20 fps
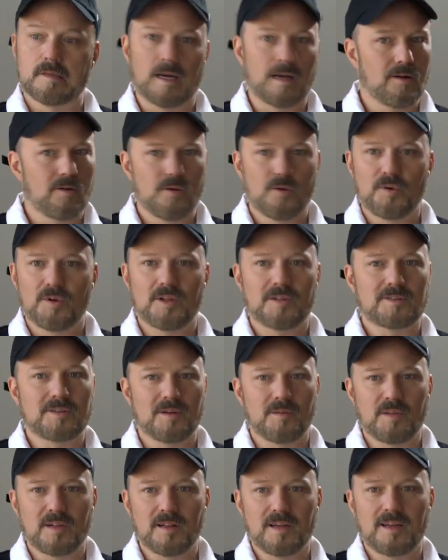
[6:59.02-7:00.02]
I don't know what that's
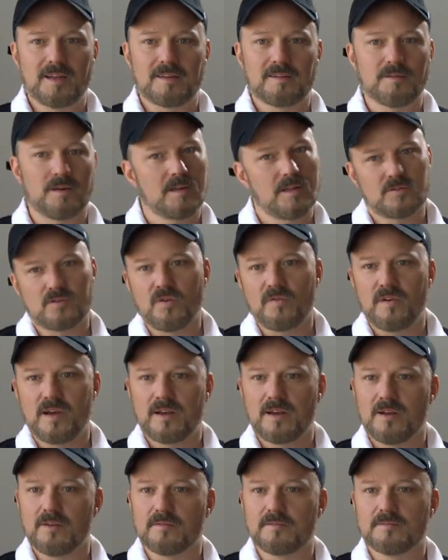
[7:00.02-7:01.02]
going to be like. Well, let's go
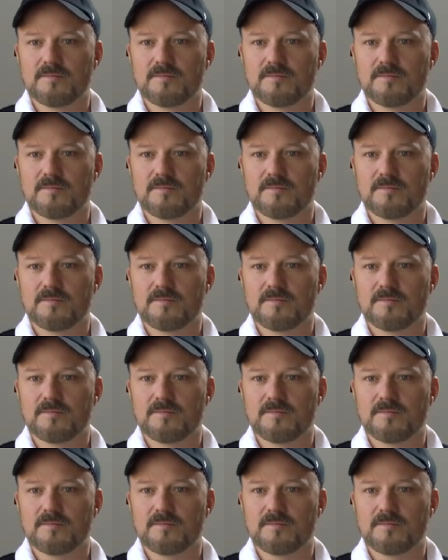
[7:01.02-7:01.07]
find out.